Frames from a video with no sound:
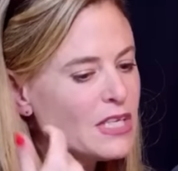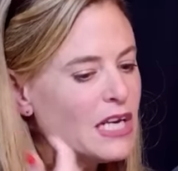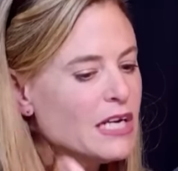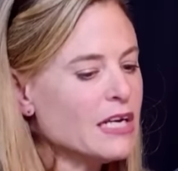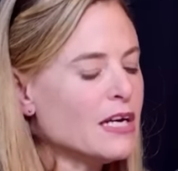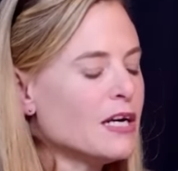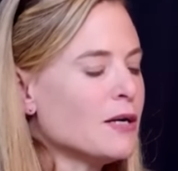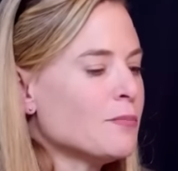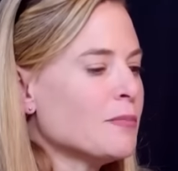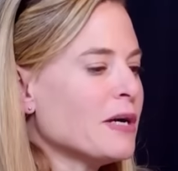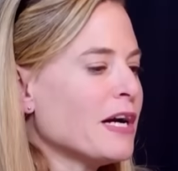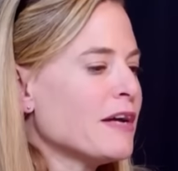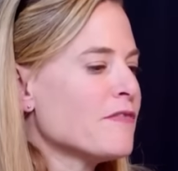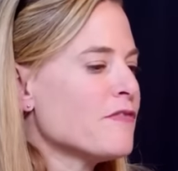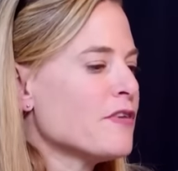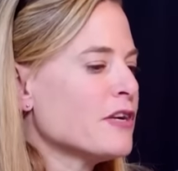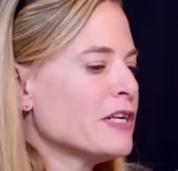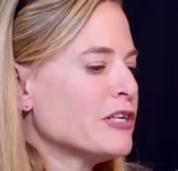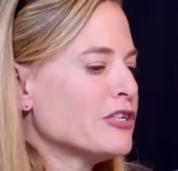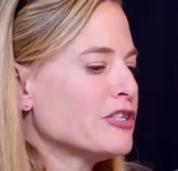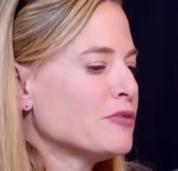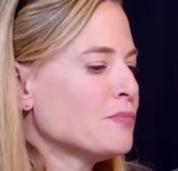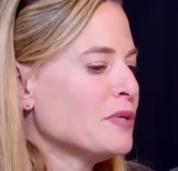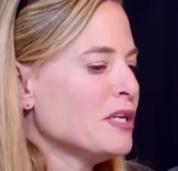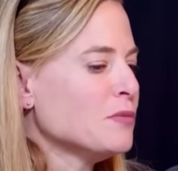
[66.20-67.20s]
I've
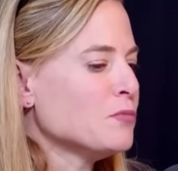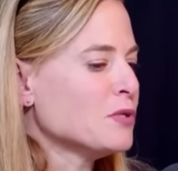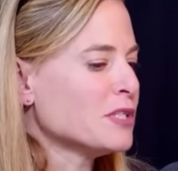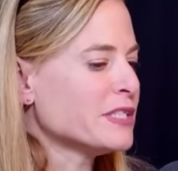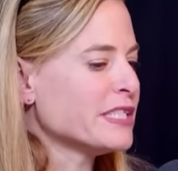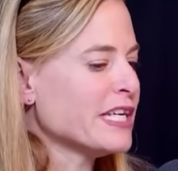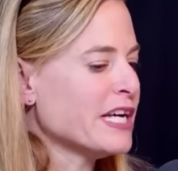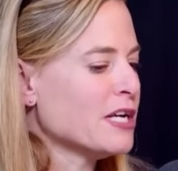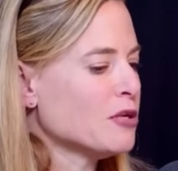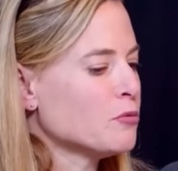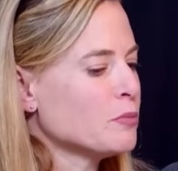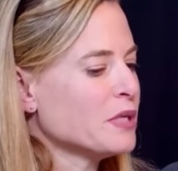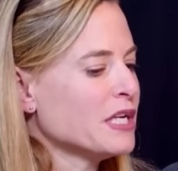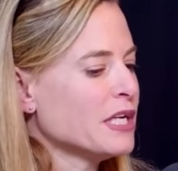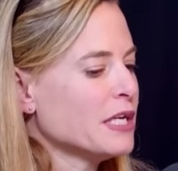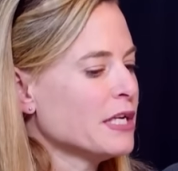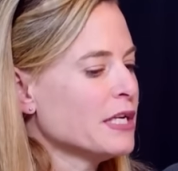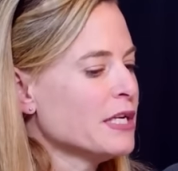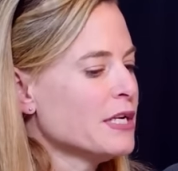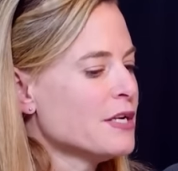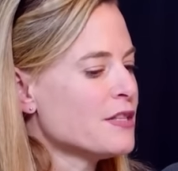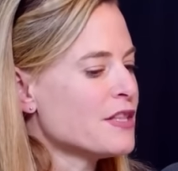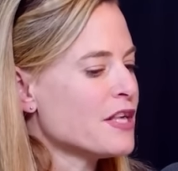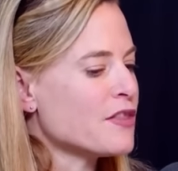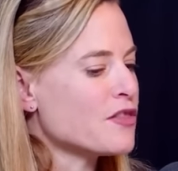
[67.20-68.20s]
heard people tell me
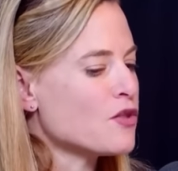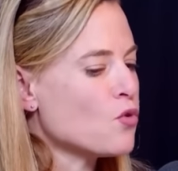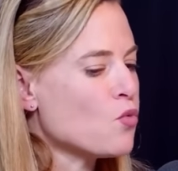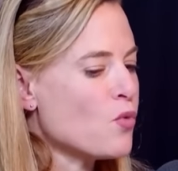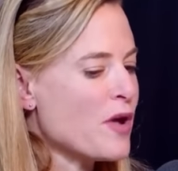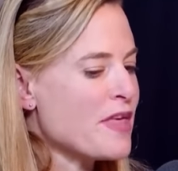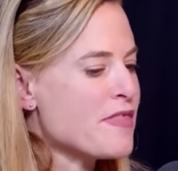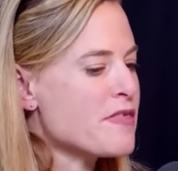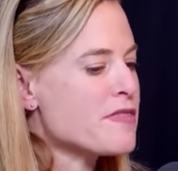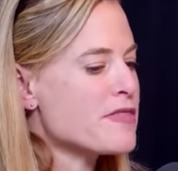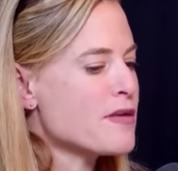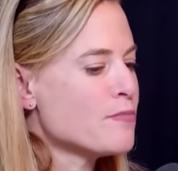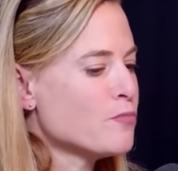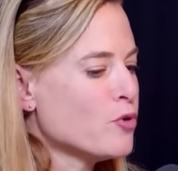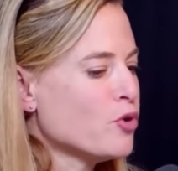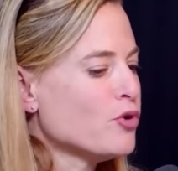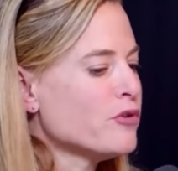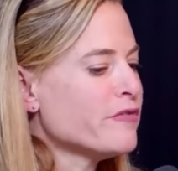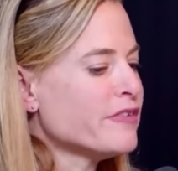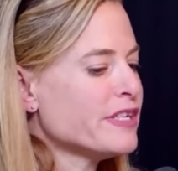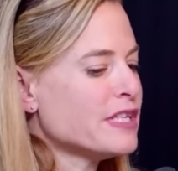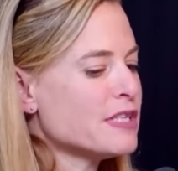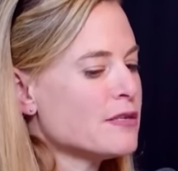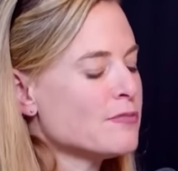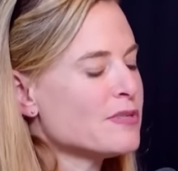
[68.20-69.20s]
that the way that they
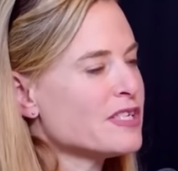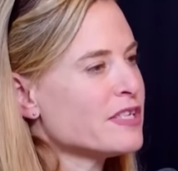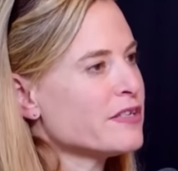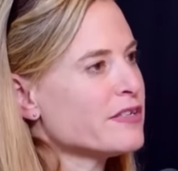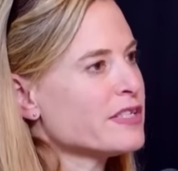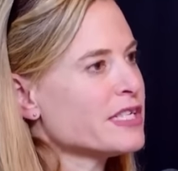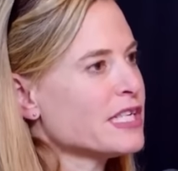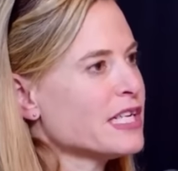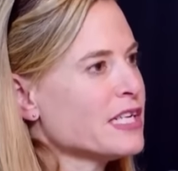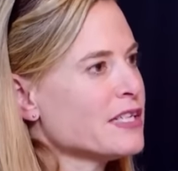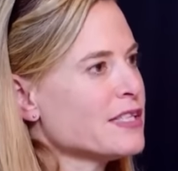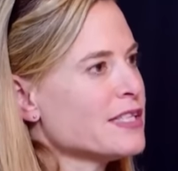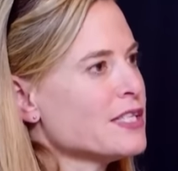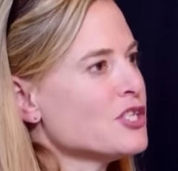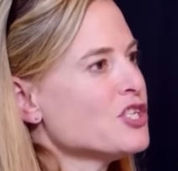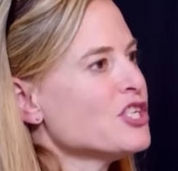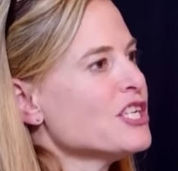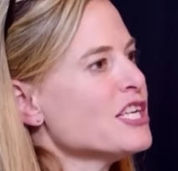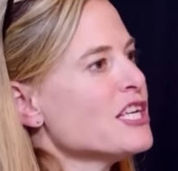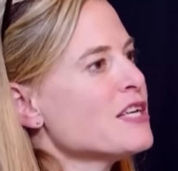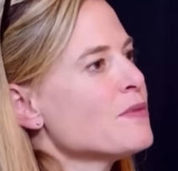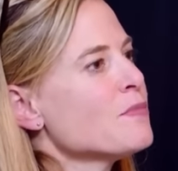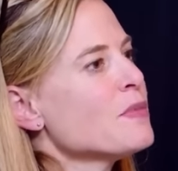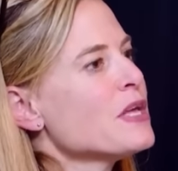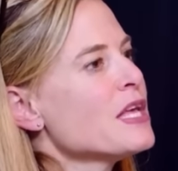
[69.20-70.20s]
motivate themselves to get to the
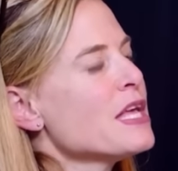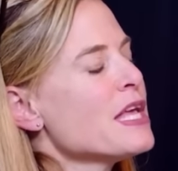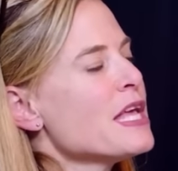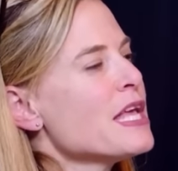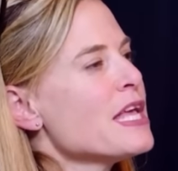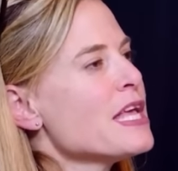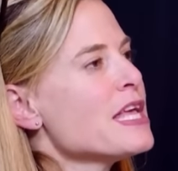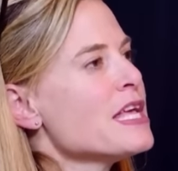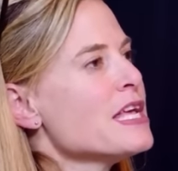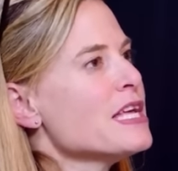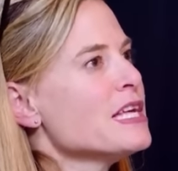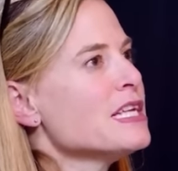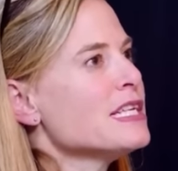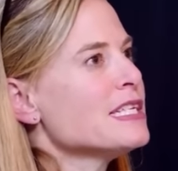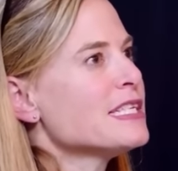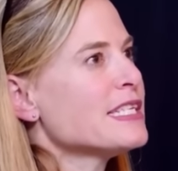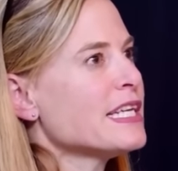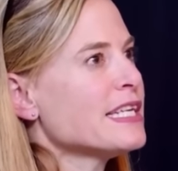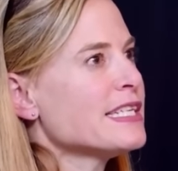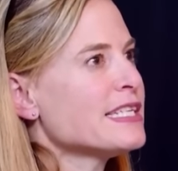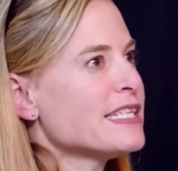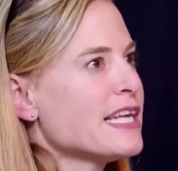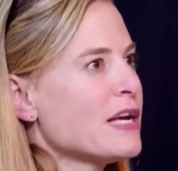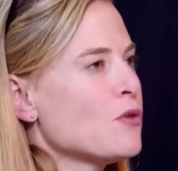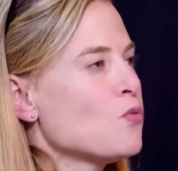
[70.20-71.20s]
gym is
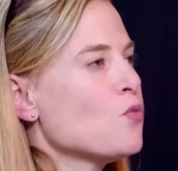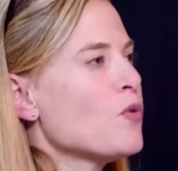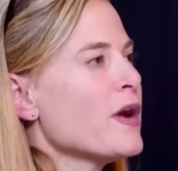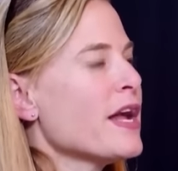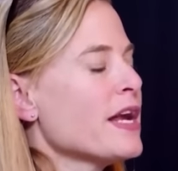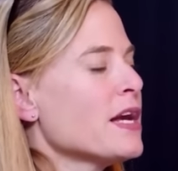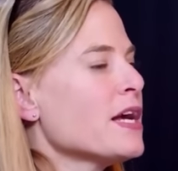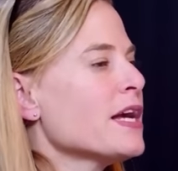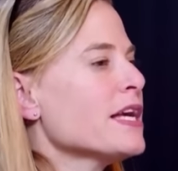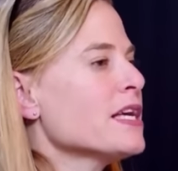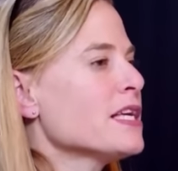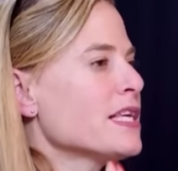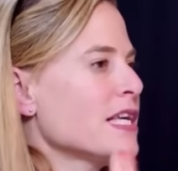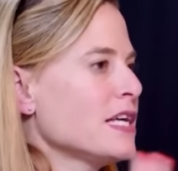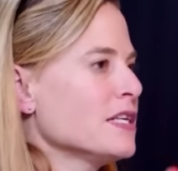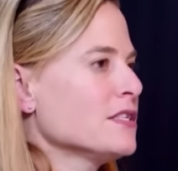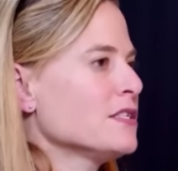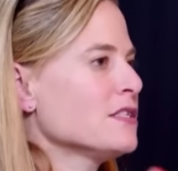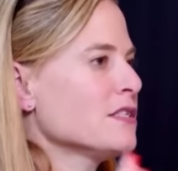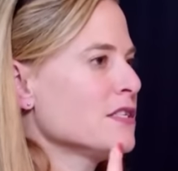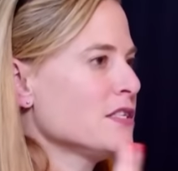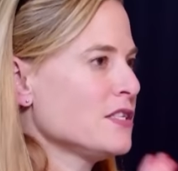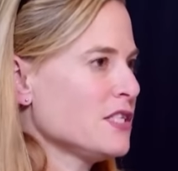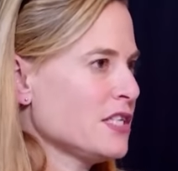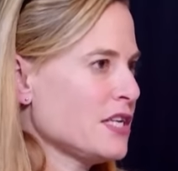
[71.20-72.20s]
they say, when I get
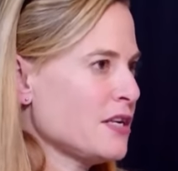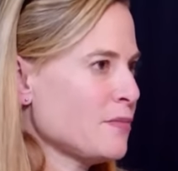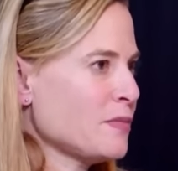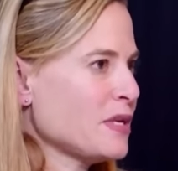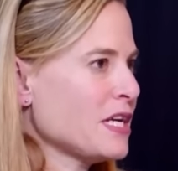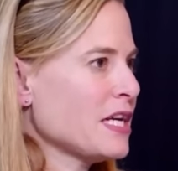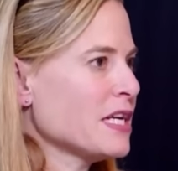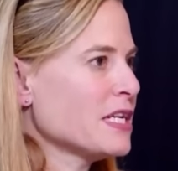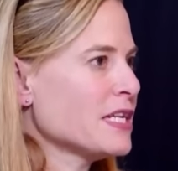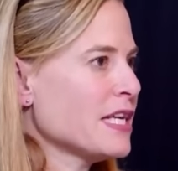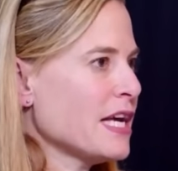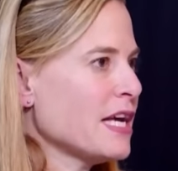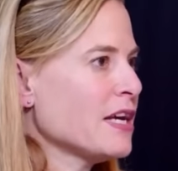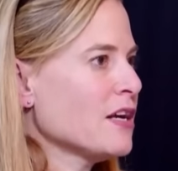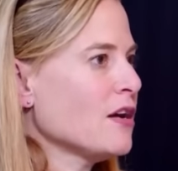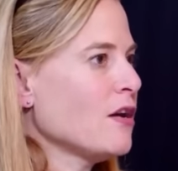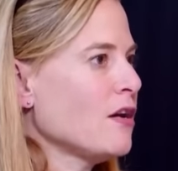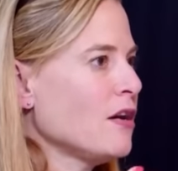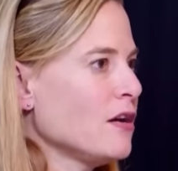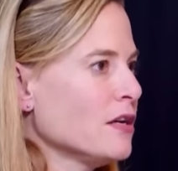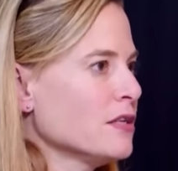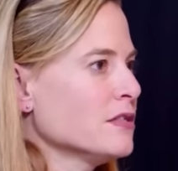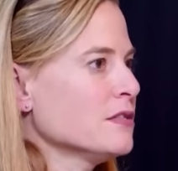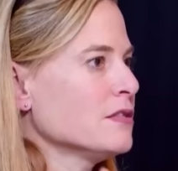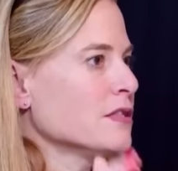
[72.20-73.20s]
to the gym and I get
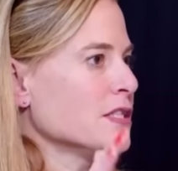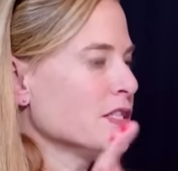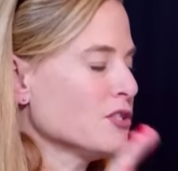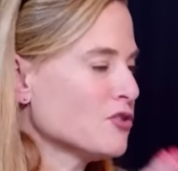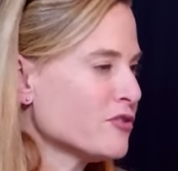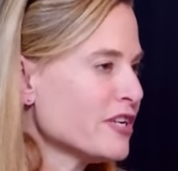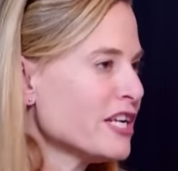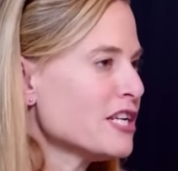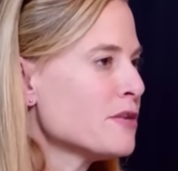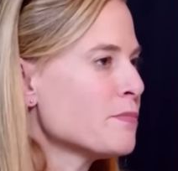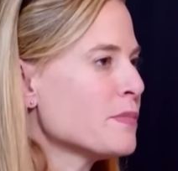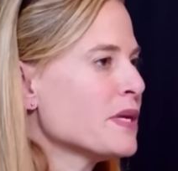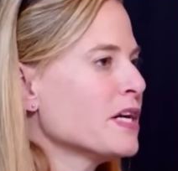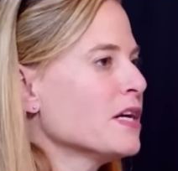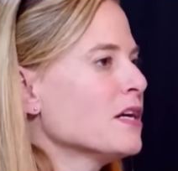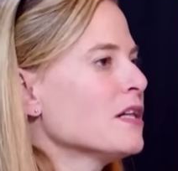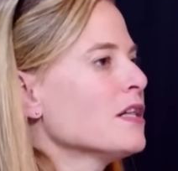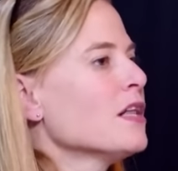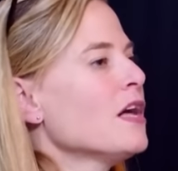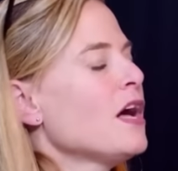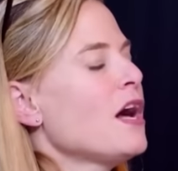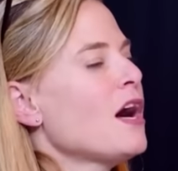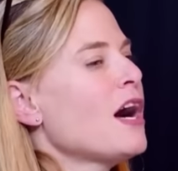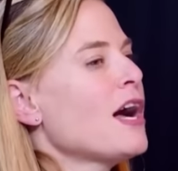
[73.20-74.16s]
on the treadmill,